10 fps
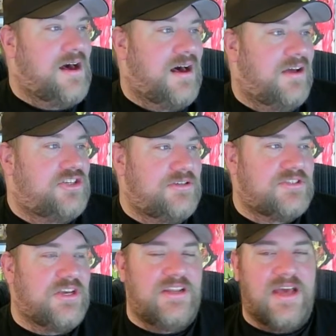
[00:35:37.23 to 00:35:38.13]
She was
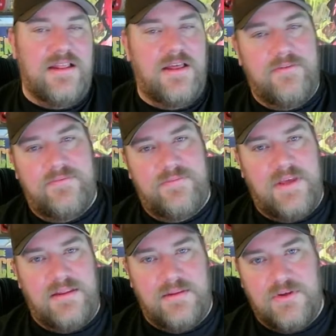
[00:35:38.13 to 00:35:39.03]
good, and I love
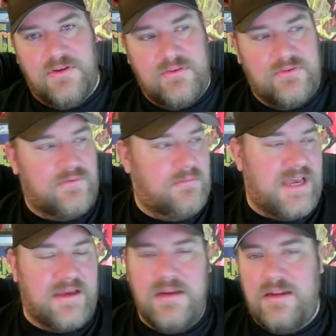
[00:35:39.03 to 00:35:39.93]
Haley Mills from
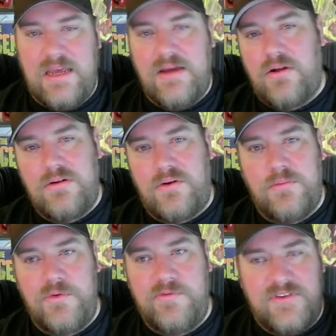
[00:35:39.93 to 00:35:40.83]
back in the day, all her old
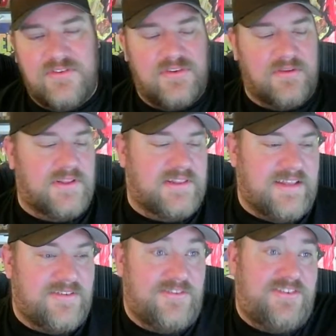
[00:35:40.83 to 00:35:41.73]
movies and stuff like
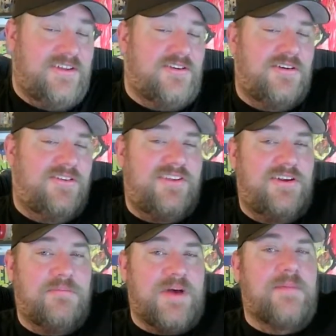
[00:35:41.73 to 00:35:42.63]
that. So see
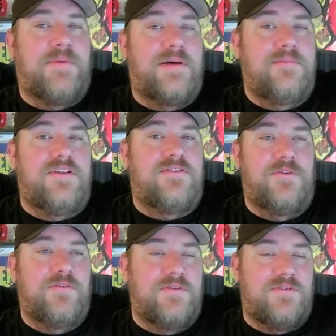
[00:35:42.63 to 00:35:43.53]
her pop up in this
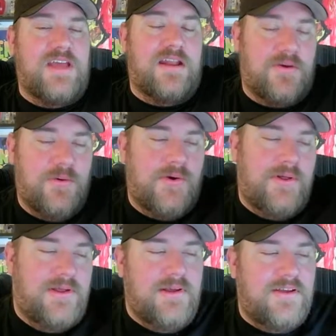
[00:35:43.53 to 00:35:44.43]
movie was kind of cool.
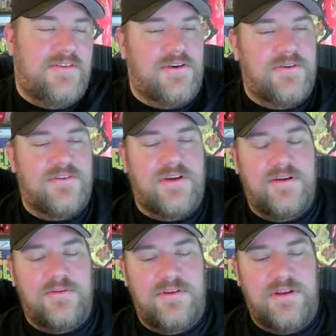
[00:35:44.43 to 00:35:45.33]
So
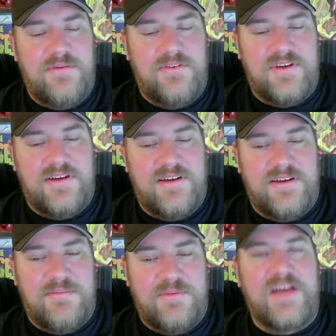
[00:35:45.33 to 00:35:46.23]
it was
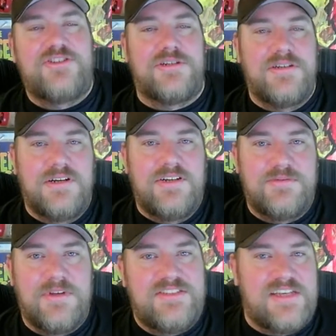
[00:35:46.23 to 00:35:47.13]
a pleasure. She
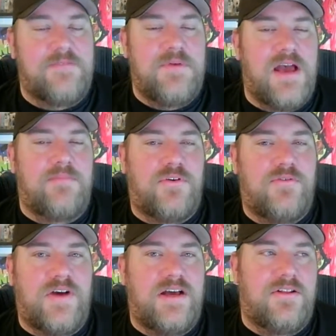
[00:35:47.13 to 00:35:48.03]
plays the FBI
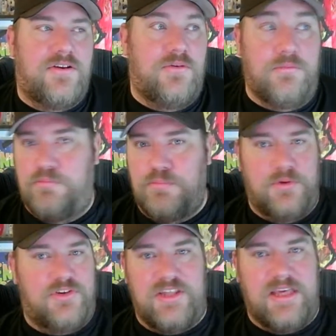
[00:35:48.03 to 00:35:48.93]
profiler who
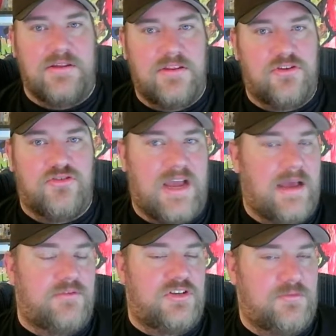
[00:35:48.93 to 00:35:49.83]
puts together the
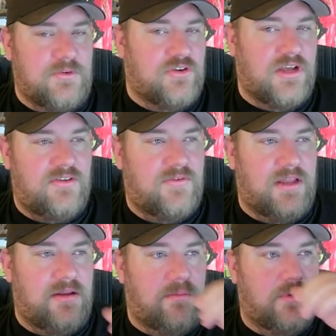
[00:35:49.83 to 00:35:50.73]
trap. She's been trying to
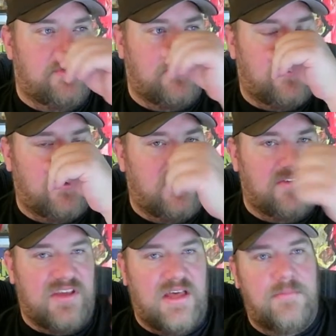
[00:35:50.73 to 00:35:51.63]
find the butcher for a long
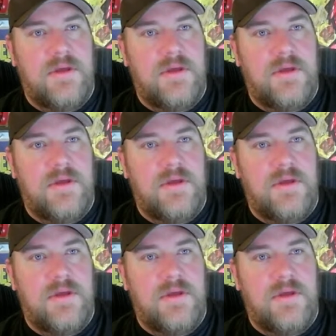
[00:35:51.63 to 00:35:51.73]
time.